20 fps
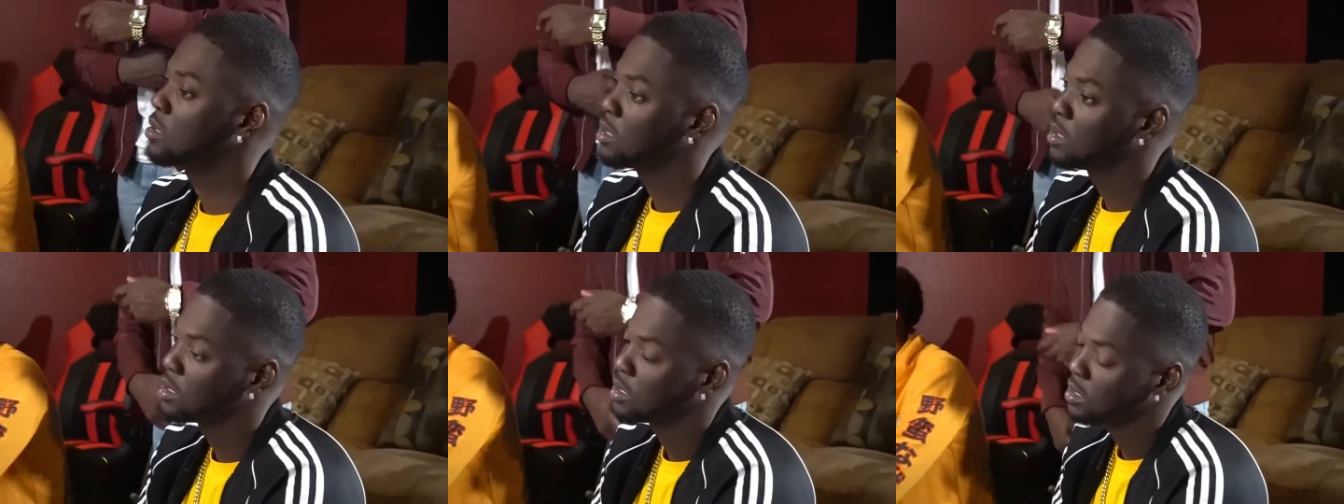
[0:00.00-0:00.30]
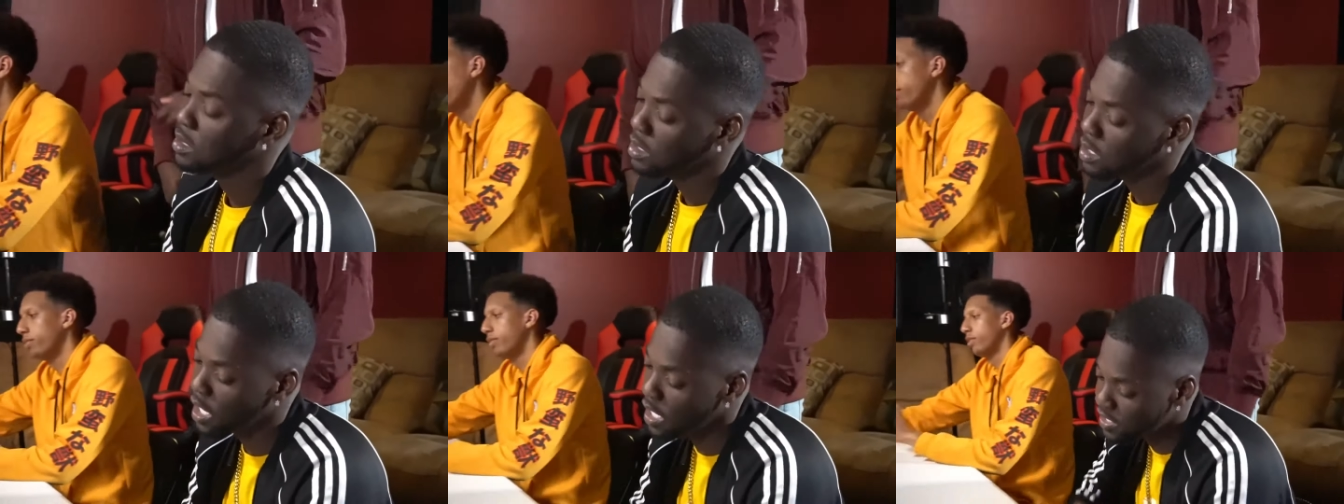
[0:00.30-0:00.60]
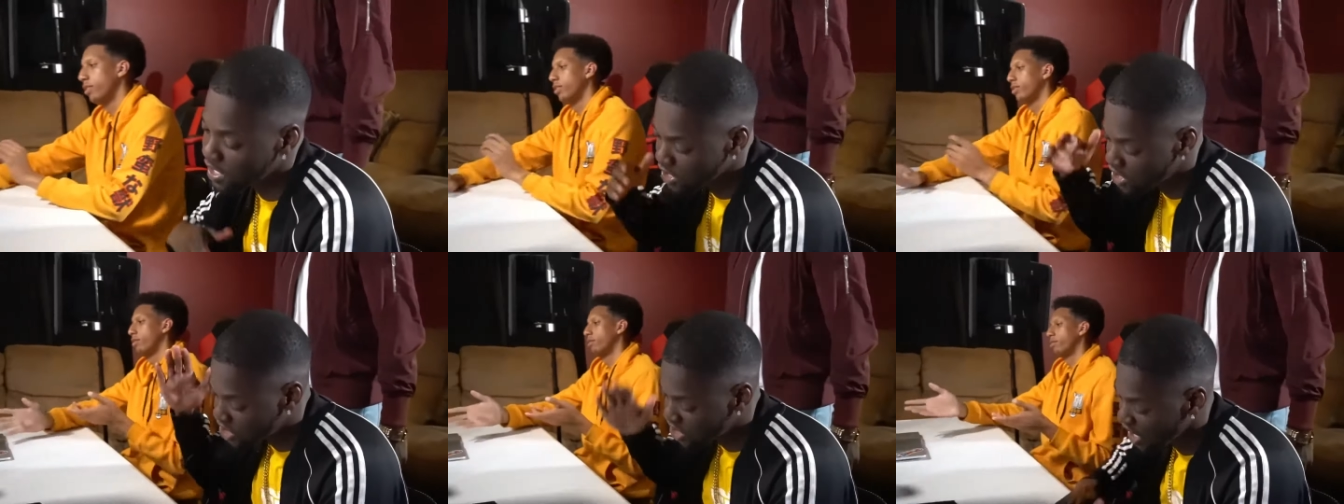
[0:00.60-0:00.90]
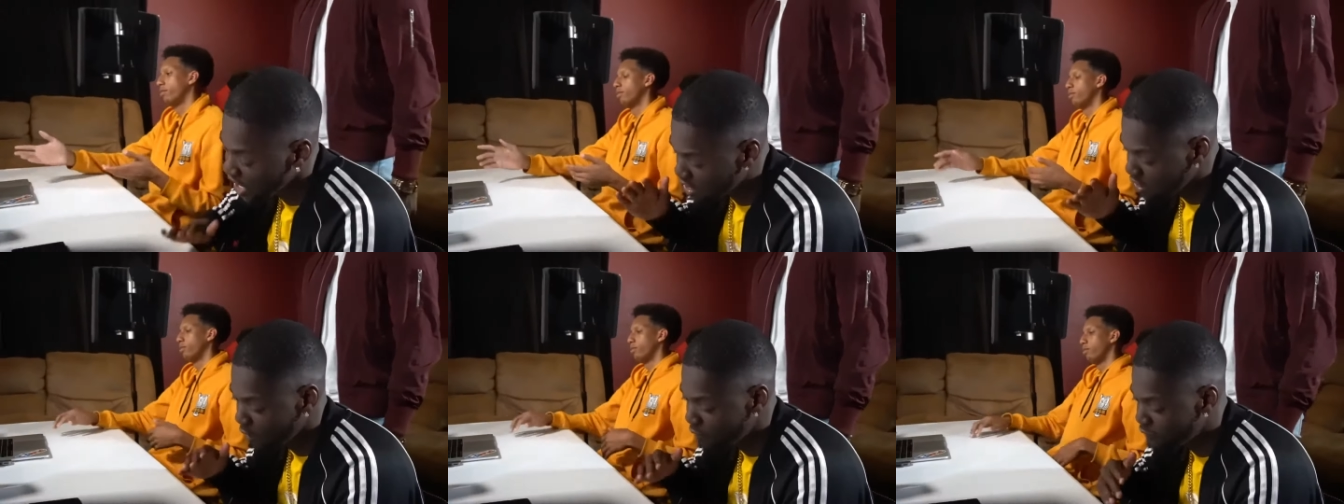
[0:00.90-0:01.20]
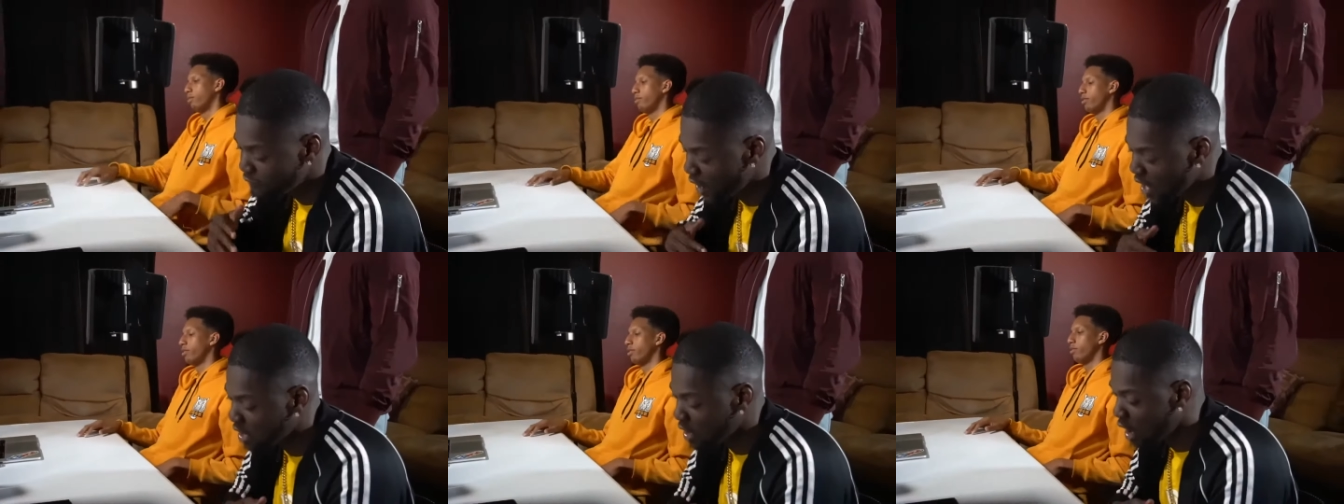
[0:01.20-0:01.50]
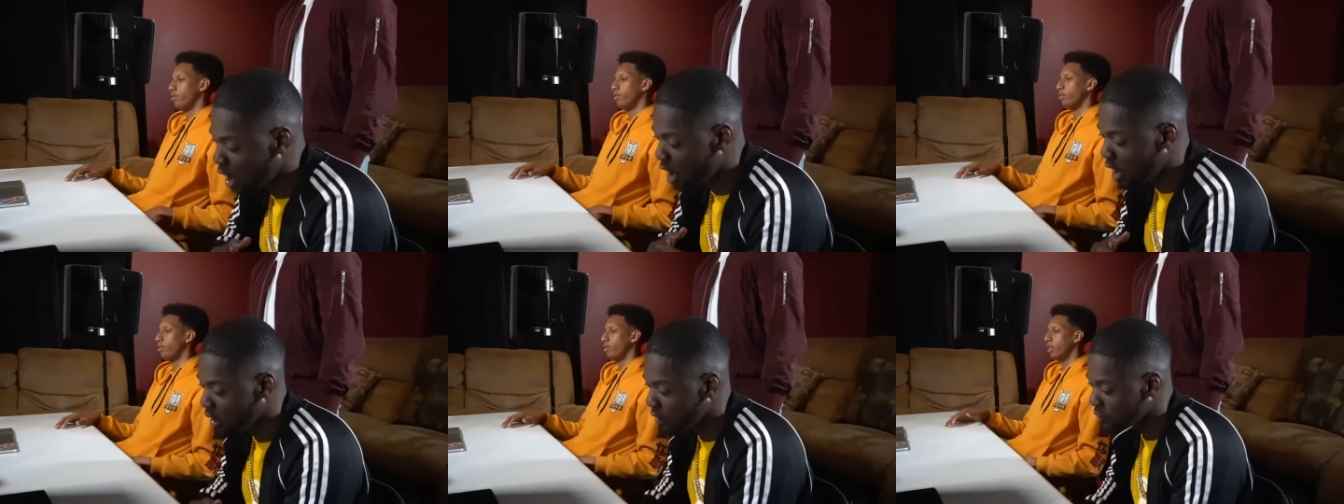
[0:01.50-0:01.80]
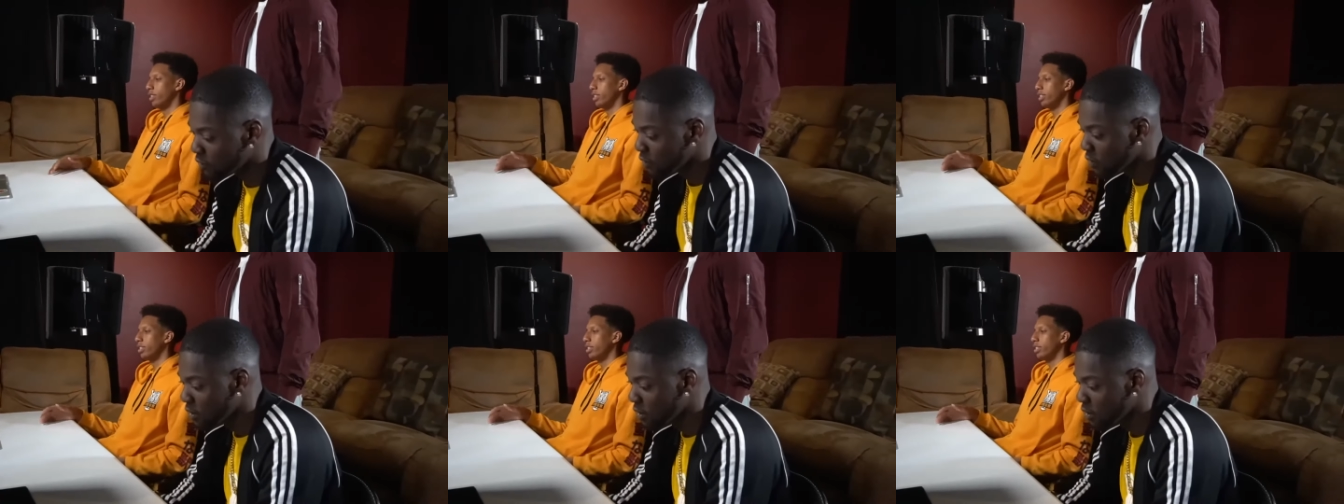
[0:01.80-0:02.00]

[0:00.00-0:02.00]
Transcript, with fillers: I gotta cut the shit the fuck off.